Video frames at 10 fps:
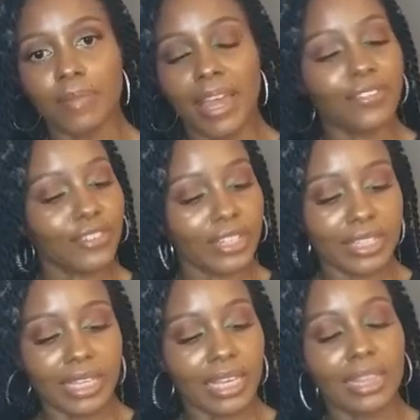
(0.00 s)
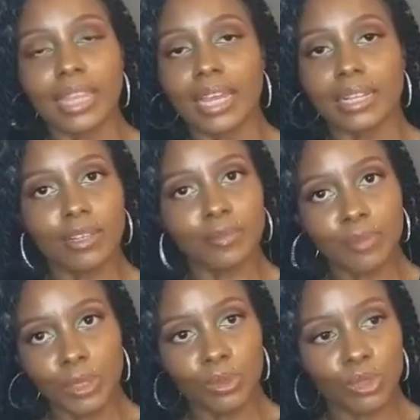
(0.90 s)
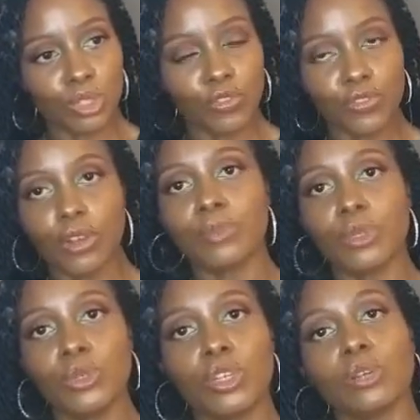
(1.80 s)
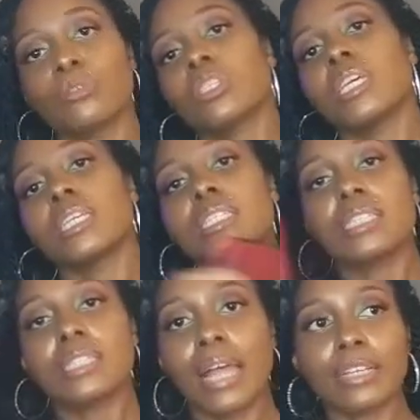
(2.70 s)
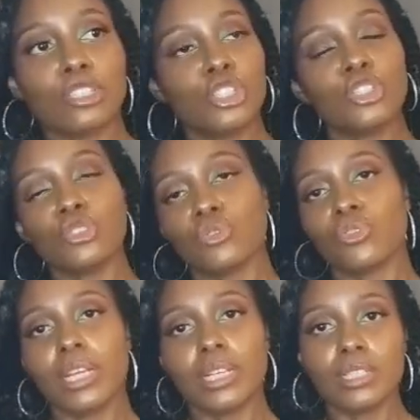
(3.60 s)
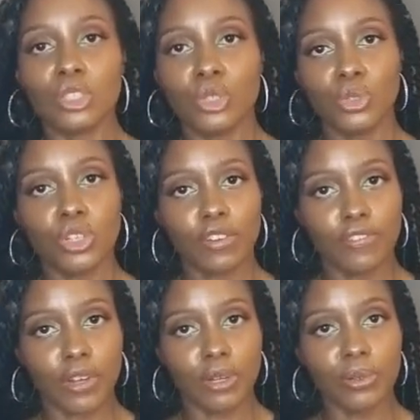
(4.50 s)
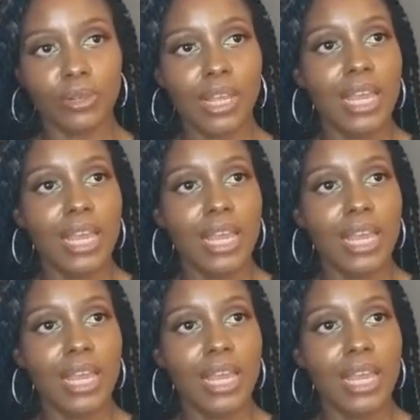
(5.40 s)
everything that it computes from you goes is like straight to your phone,